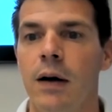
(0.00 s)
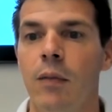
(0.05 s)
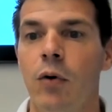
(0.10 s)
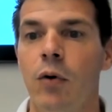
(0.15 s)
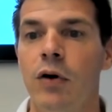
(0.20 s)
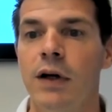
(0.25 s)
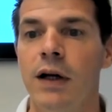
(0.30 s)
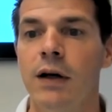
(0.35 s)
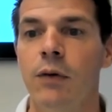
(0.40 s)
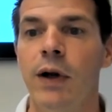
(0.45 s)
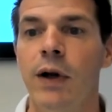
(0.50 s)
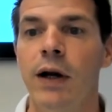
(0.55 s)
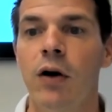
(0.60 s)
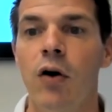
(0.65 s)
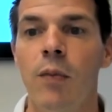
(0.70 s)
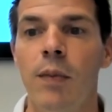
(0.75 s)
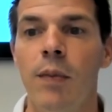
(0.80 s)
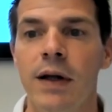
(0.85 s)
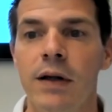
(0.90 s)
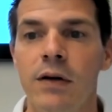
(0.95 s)
more than
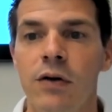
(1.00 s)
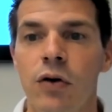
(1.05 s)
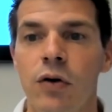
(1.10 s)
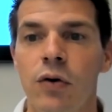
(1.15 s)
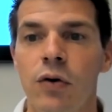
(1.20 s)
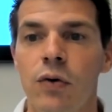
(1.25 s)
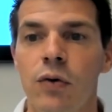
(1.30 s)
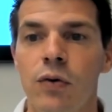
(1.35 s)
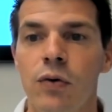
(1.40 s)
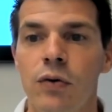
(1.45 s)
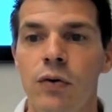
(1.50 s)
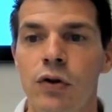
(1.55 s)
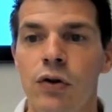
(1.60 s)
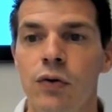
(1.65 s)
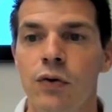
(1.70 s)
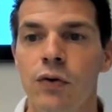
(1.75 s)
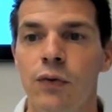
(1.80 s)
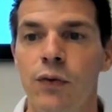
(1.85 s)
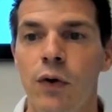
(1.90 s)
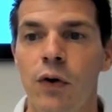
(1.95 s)
recommend you
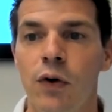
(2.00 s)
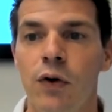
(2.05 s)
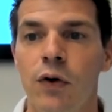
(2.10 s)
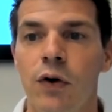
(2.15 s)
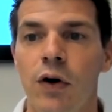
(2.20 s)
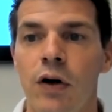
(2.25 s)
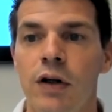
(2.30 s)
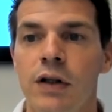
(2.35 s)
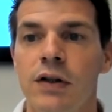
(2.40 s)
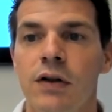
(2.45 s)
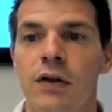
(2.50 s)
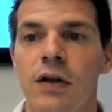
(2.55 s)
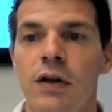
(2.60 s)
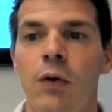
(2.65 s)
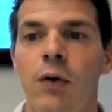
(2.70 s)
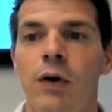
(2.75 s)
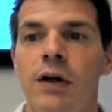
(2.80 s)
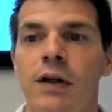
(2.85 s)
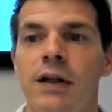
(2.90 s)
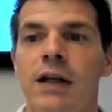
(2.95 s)
to follow us on
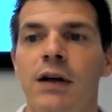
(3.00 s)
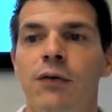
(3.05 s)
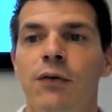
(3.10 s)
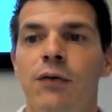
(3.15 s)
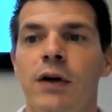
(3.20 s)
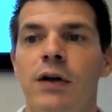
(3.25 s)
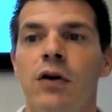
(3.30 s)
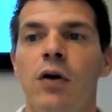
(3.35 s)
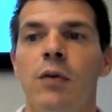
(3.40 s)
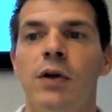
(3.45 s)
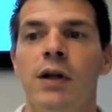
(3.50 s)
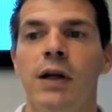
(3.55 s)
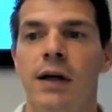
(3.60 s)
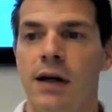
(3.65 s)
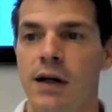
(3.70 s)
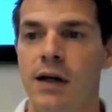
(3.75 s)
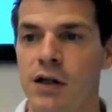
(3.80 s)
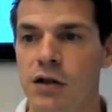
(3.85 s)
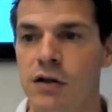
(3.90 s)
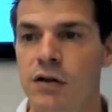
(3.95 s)
our different
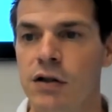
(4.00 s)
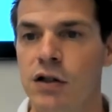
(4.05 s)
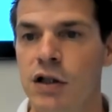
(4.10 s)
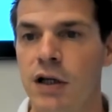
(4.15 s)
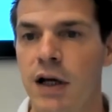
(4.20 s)
communication